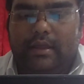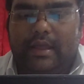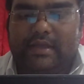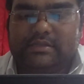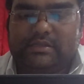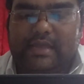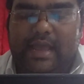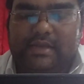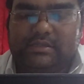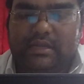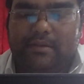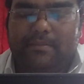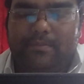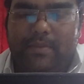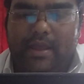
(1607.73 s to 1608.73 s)

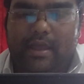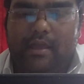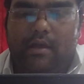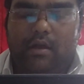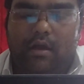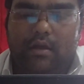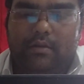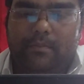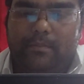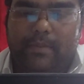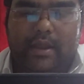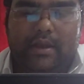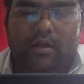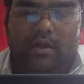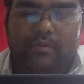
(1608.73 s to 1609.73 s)
extraction may or
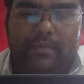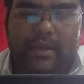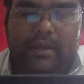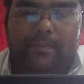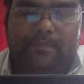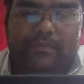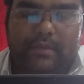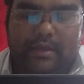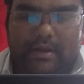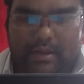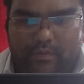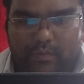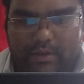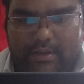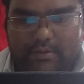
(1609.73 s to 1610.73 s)
may not be
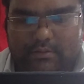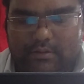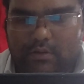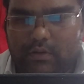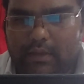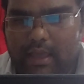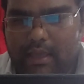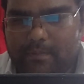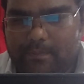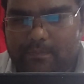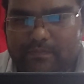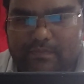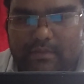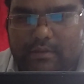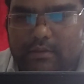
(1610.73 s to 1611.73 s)
required. Okay,
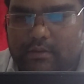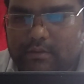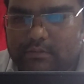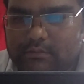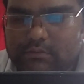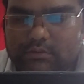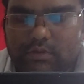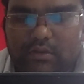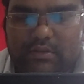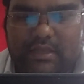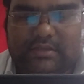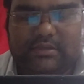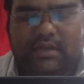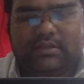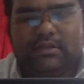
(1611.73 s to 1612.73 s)
so
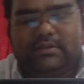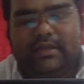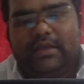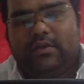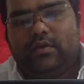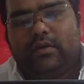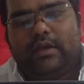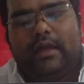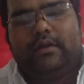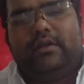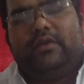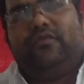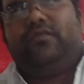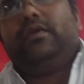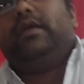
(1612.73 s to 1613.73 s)
these are the things you
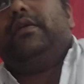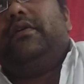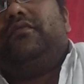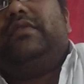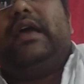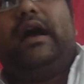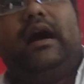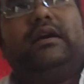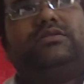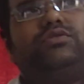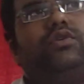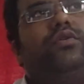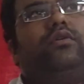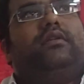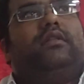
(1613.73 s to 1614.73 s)
can, if they
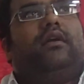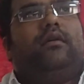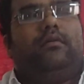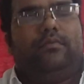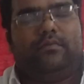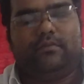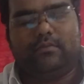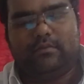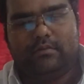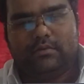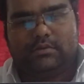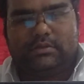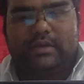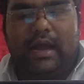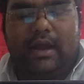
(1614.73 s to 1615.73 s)
ask you in the
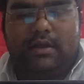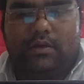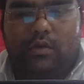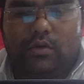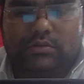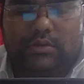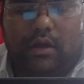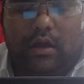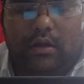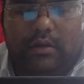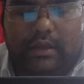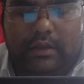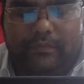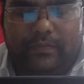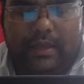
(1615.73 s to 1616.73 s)
start notes
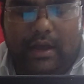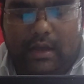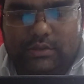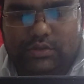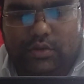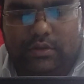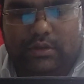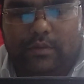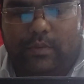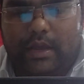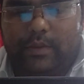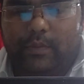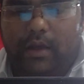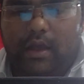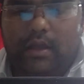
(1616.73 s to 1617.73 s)
or if they ask you in the
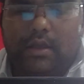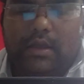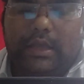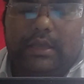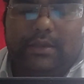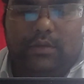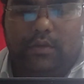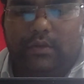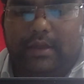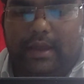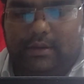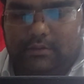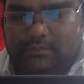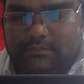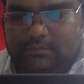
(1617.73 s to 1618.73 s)
viva, you
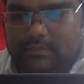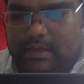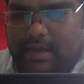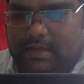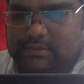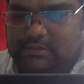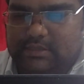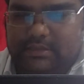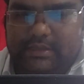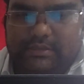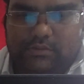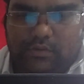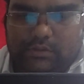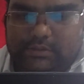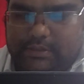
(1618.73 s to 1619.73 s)
can answer
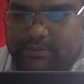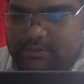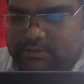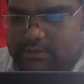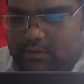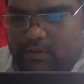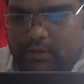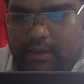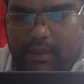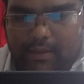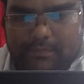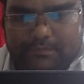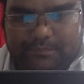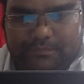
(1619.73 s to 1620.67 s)
these questions. Okay,